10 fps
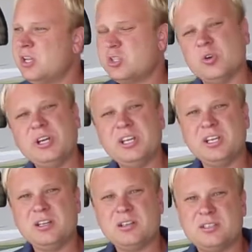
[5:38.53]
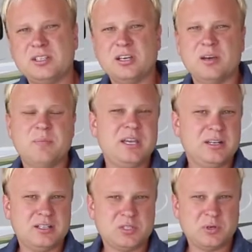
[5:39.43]
training to
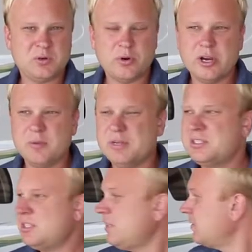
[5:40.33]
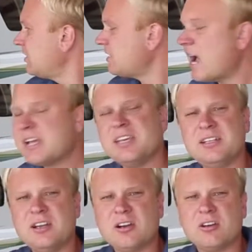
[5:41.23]
maintenance requirements to even stocking
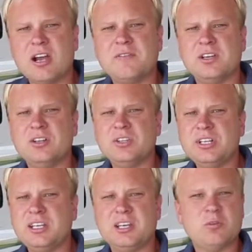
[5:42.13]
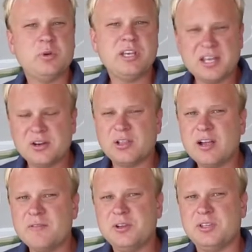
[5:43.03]
the aircraft and cleaning it. We handle
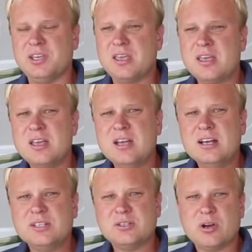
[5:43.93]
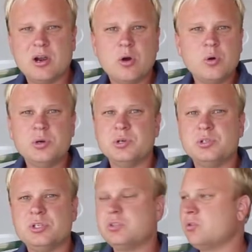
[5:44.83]
everything. So our owners
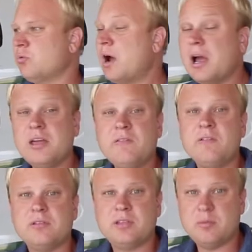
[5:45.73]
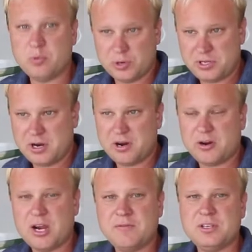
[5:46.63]
just arrive, they board the
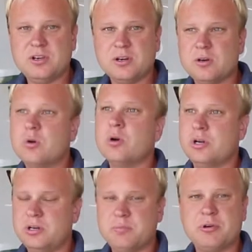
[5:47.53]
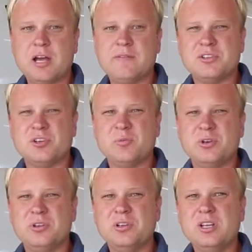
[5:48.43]
aircraft here or at a private
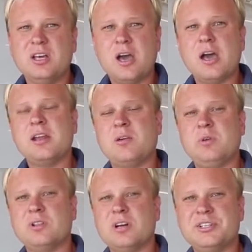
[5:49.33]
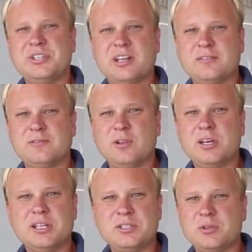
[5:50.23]
terminal, and then we launch on a
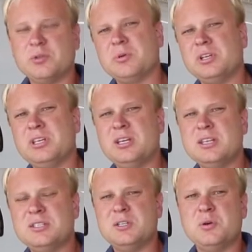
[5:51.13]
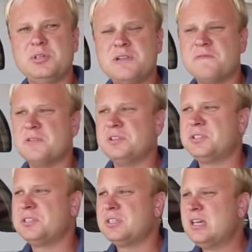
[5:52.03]
flight. So there really is no difference